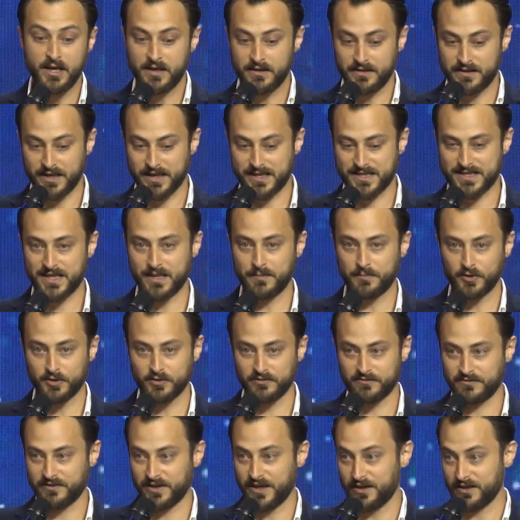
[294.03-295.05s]
the example
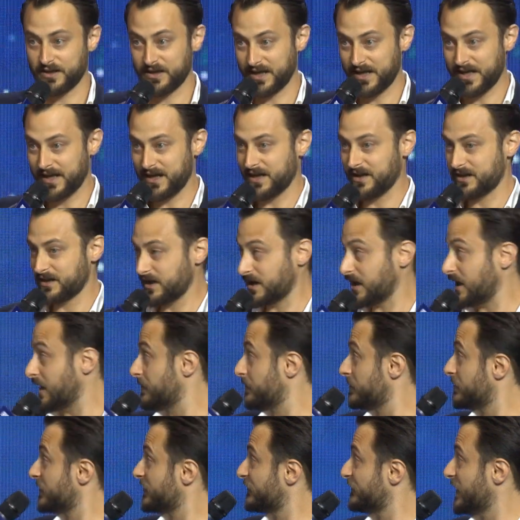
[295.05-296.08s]
of
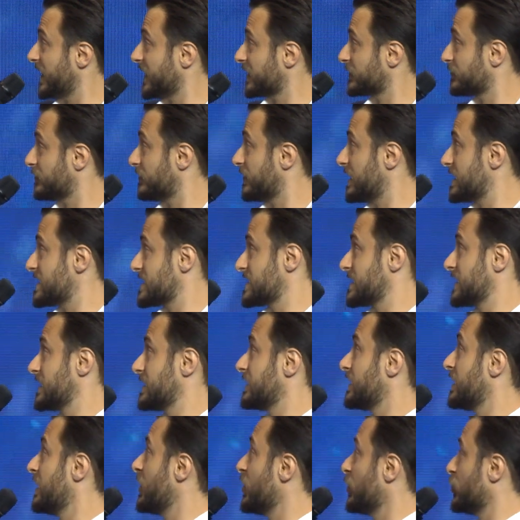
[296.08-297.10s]

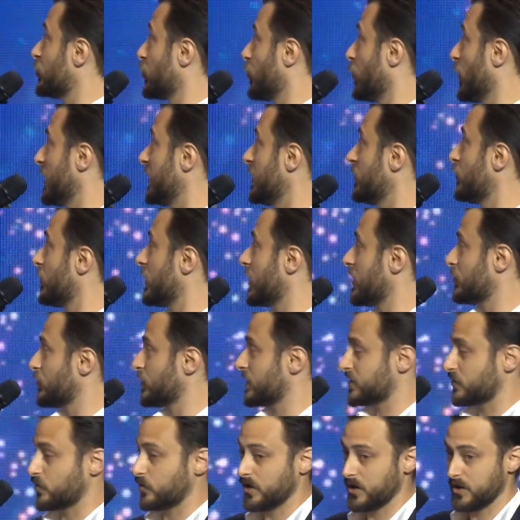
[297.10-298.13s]
factorizing 21
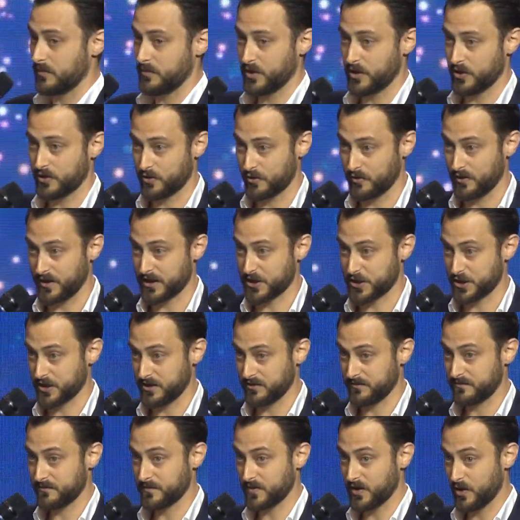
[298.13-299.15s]
with quantum error correction.
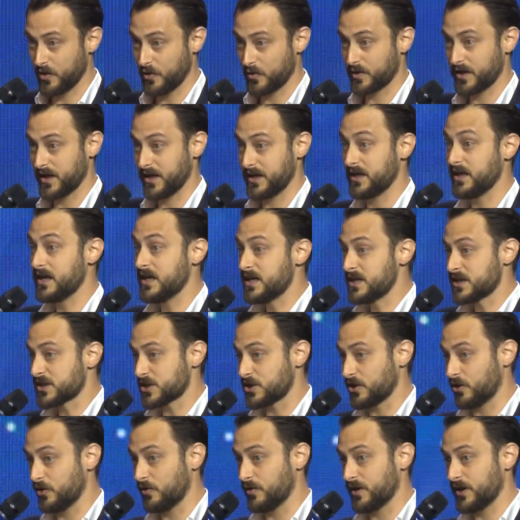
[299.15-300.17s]
Okay,
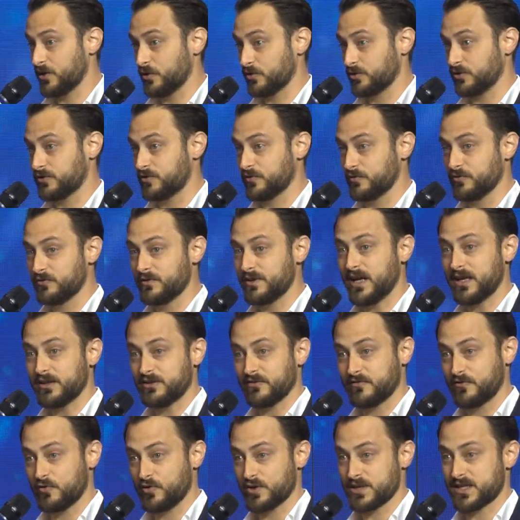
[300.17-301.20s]
so in order to do that,
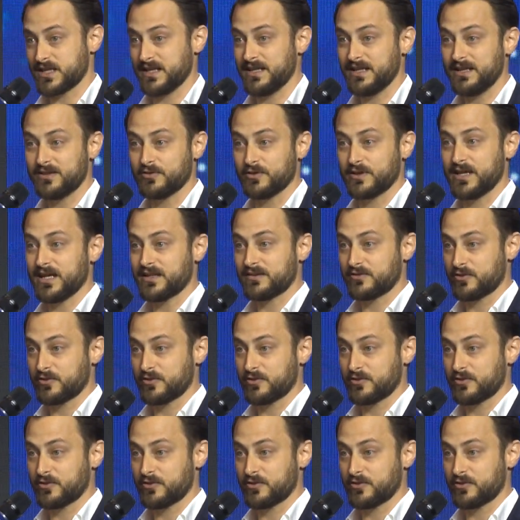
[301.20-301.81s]
of course, I need to get